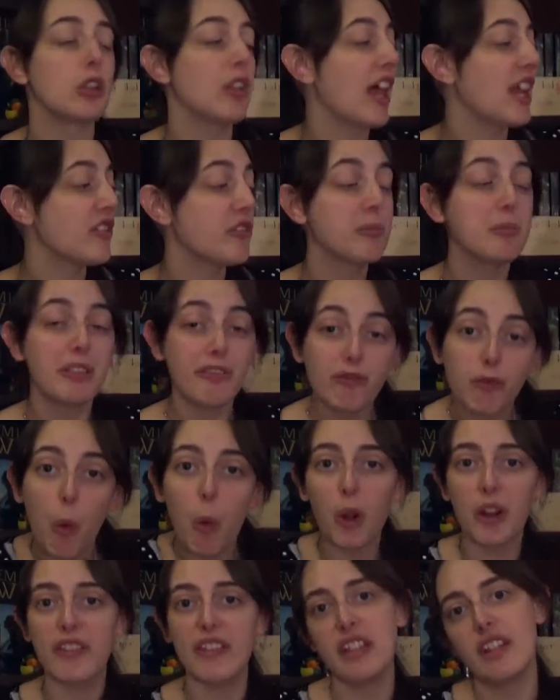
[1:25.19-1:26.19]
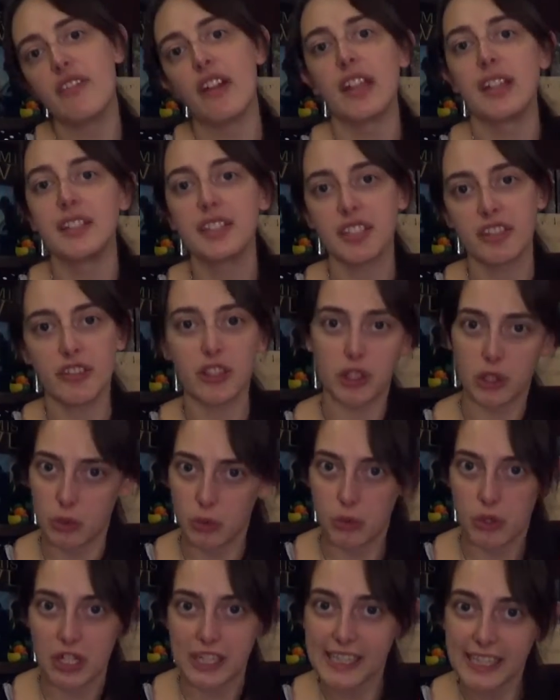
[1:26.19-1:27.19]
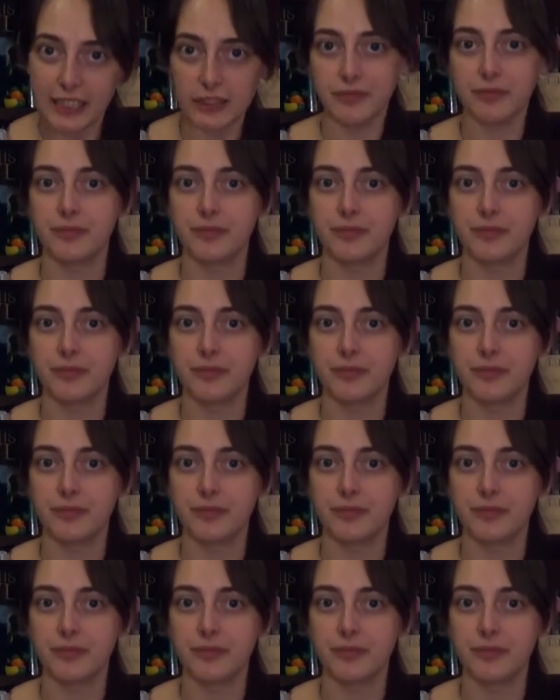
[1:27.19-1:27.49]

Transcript: life before the events in the story,